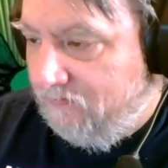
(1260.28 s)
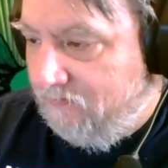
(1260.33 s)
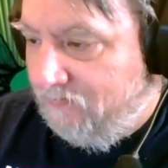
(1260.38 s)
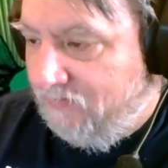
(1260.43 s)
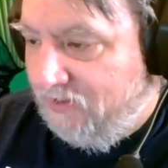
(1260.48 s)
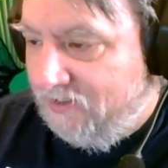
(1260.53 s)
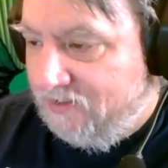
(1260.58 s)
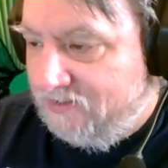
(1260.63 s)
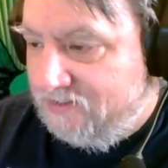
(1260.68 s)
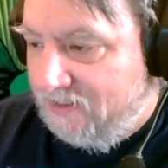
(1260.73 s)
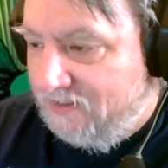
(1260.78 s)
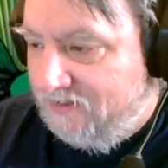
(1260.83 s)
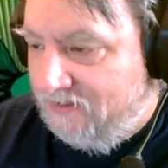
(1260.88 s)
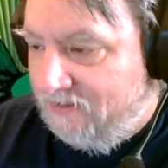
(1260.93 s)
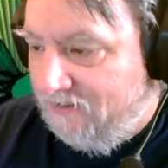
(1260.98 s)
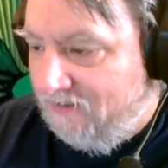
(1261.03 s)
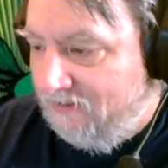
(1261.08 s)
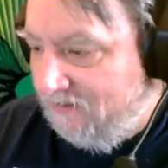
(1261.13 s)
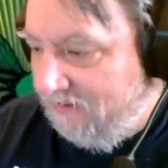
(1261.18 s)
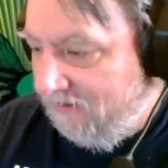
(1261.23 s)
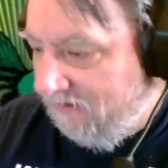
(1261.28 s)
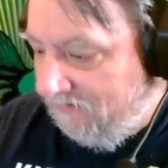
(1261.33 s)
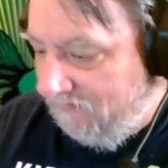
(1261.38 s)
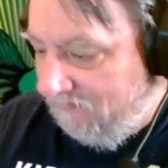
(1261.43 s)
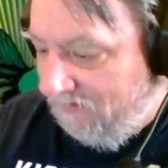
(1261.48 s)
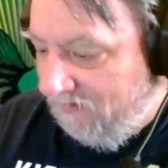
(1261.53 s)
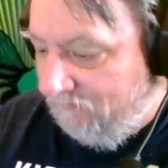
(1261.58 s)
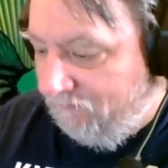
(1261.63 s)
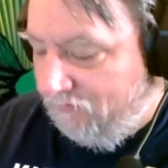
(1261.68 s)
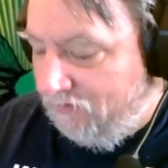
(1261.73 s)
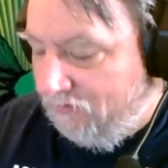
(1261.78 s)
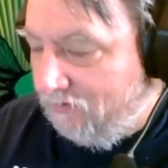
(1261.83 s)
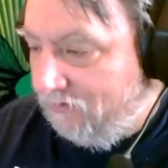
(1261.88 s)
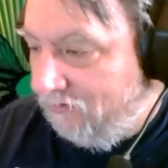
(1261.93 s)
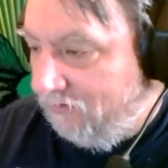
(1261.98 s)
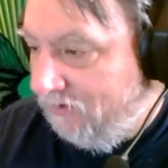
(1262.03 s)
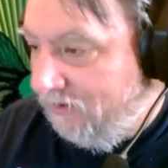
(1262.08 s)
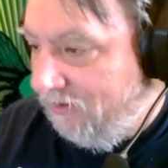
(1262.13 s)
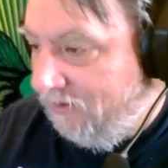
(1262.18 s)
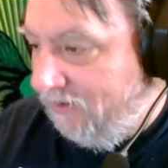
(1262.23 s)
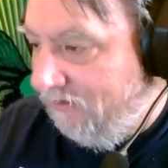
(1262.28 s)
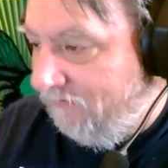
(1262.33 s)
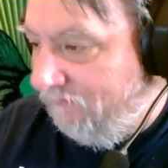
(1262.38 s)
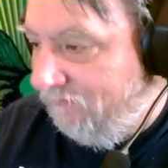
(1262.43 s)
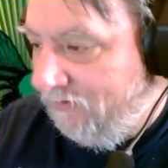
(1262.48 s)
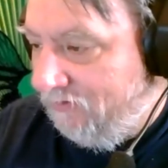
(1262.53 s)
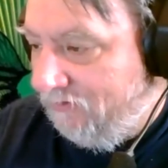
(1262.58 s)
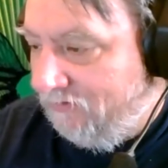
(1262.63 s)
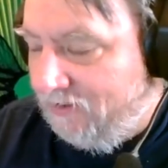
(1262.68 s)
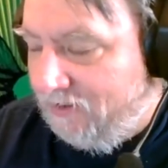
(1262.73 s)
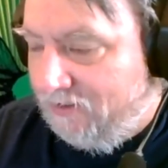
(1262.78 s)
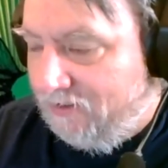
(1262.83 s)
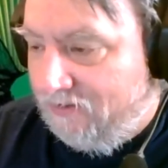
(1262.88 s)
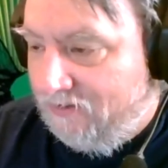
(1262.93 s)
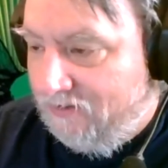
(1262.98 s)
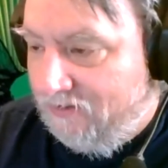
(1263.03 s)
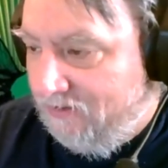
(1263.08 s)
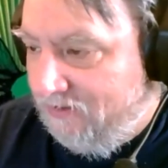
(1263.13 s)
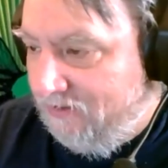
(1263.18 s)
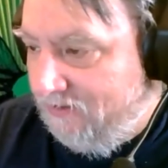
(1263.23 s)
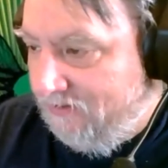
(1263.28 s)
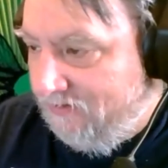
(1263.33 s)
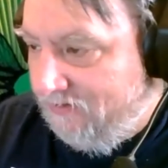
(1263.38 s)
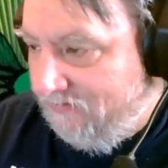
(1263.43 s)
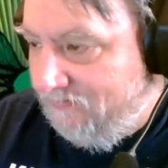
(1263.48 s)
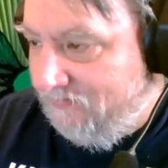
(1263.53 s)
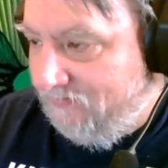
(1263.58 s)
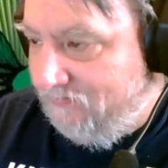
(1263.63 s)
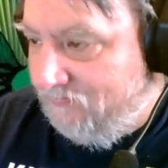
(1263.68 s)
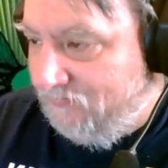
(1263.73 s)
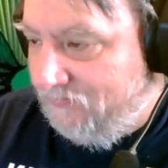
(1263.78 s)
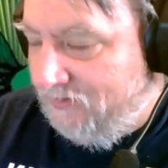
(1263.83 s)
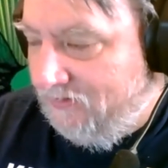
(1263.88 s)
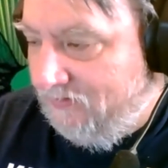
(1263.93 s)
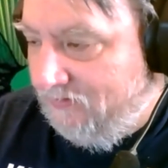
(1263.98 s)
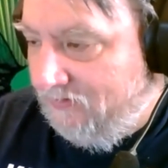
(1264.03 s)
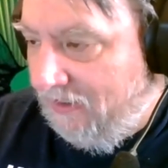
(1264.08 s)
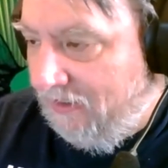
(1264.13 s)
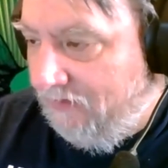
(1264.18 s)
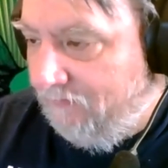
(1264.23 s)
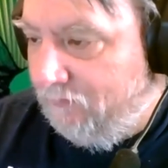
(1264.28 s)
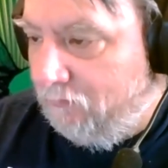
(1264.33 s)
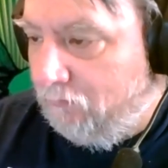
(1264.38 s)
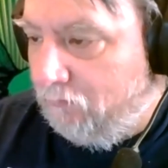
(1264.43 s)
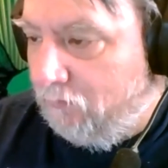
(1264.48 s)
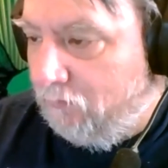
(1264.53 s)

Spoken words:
because I think if you're even